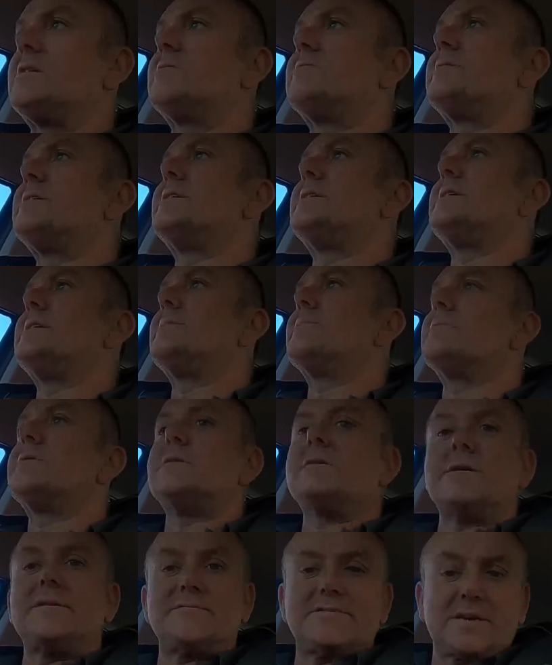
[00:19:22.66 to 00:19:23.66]
already. I'm
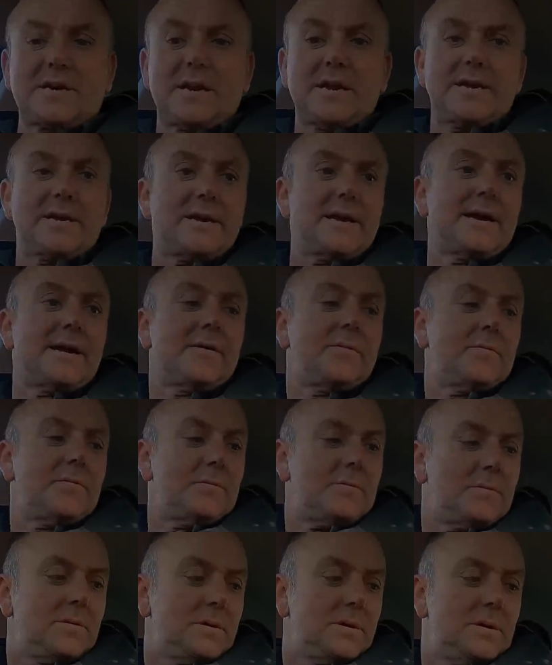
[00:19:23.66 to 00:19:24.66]
going to have to clean it out.
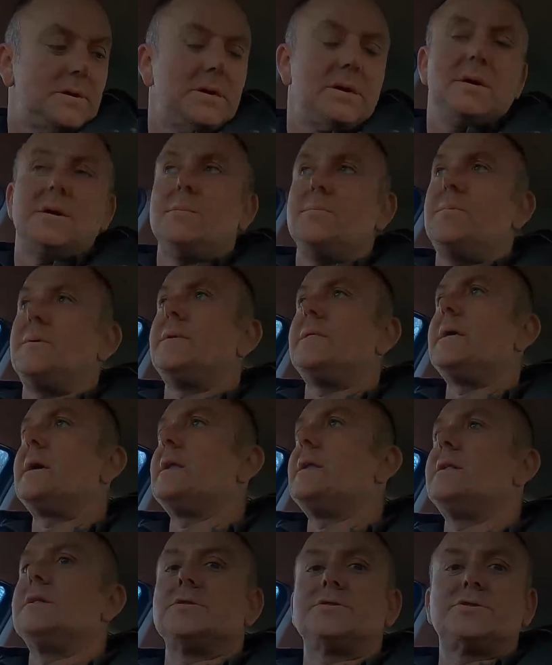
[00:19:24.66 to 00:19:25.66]
But
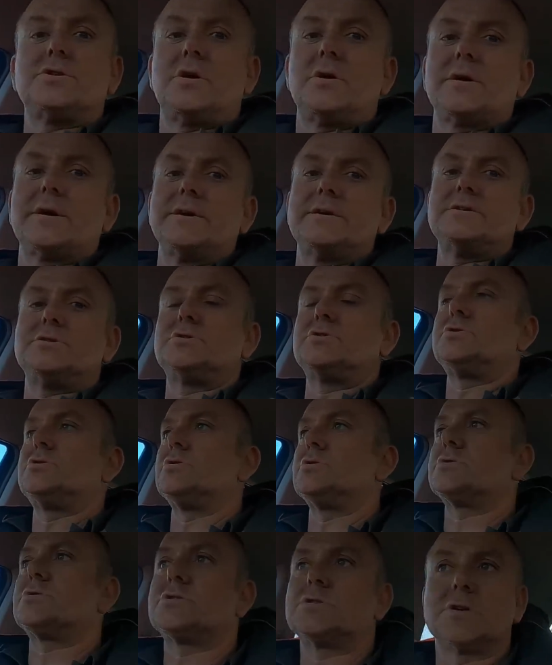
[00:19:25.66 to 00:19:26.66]
that little dog is
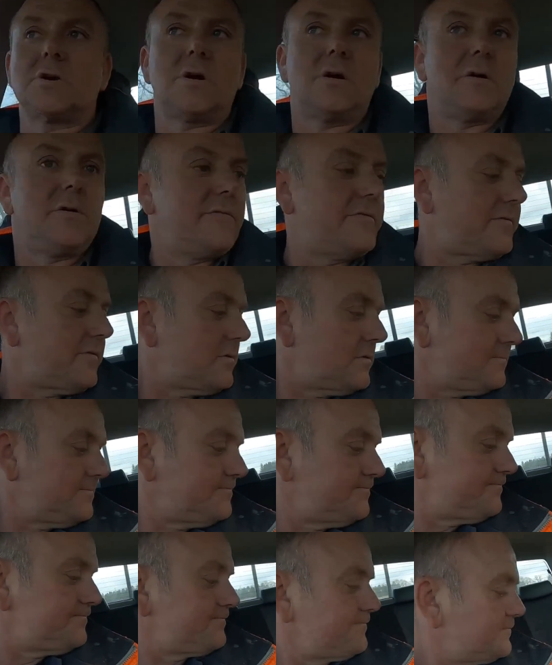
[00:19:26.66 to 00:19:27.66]
just sort of,
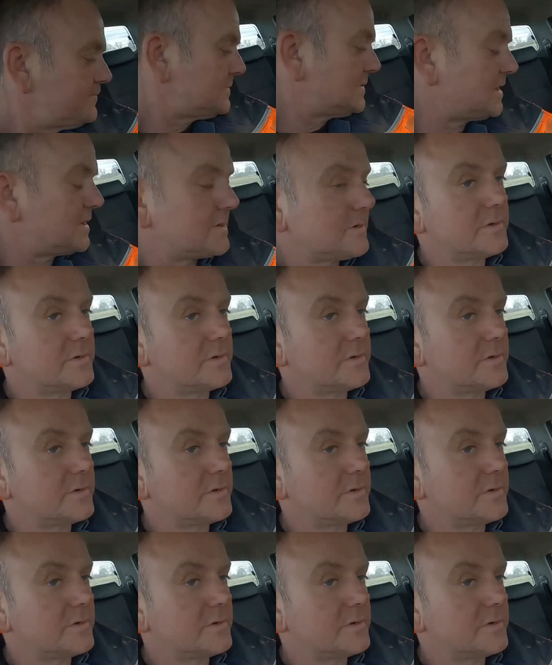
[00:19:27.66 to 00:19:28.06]
I